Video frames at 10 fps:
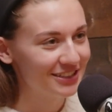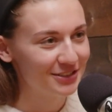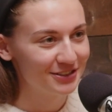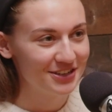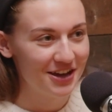
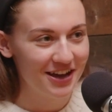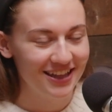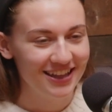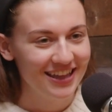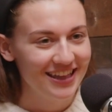There's
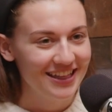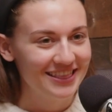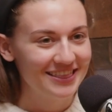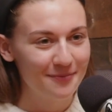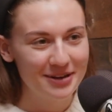not
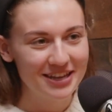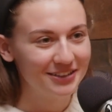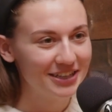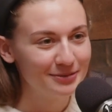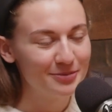that many
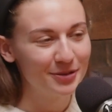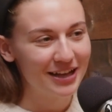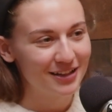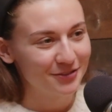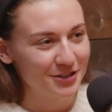LDS people in
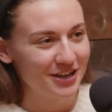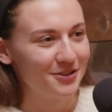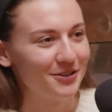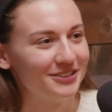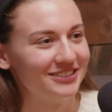California at
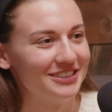all.